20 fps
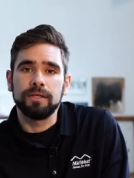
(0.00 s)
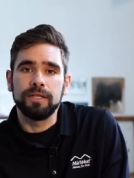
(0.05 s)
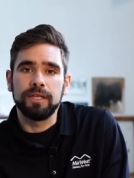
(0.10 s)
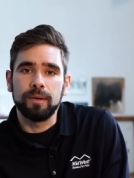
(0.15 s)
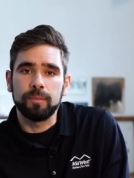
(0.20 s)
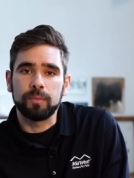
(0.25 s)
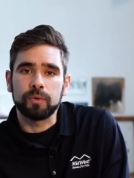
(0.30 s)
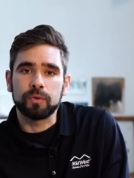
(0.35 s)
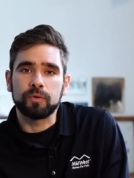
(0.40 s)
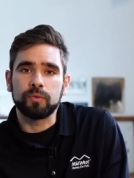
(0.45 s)

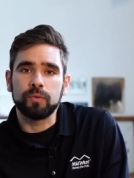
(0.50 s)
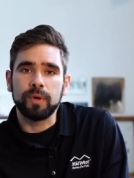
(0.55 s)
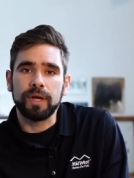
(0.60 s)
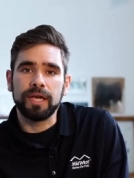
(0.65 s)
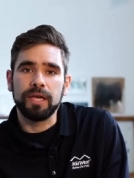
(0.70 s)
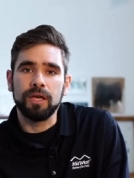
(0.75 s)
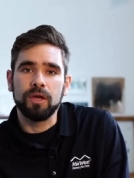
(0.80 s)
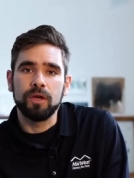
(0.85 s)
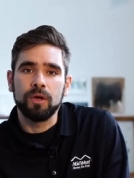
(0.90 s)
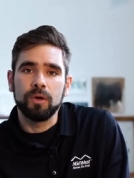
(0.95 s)
Number
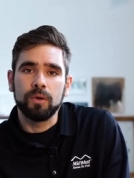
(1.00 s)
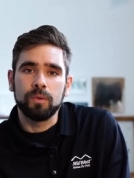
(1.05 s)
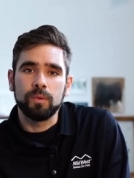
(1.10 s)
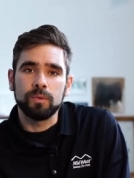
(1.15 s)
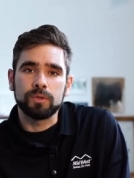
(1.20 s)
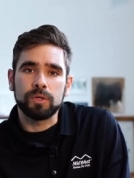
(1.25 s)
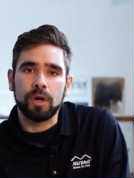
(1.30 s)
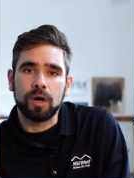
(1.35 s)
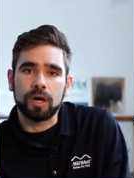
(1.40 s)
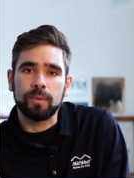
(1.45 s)
three,
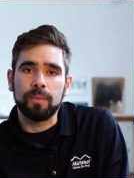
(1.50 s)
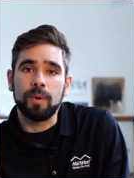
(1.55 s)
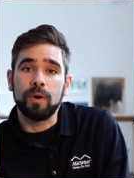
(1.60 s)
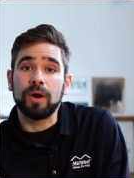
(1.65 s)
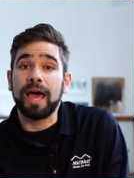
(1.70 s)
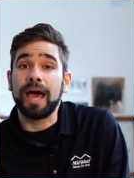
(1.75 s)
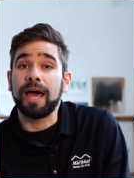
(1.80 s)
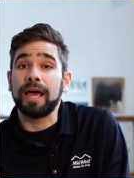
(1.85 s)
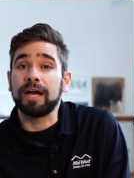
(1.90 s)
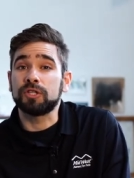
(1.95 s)
We'll talk
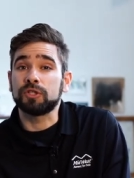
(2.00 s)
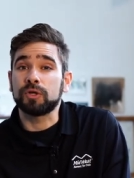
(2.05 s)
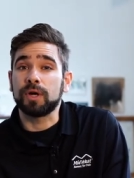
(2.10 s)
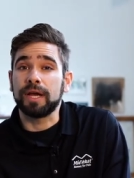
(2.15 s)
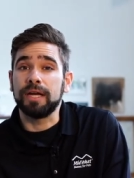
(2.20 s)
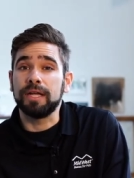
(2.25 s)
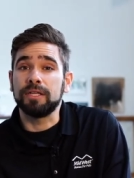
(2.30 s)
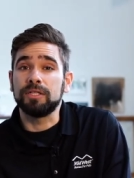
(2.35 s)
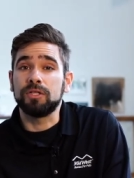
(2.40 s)
about how to train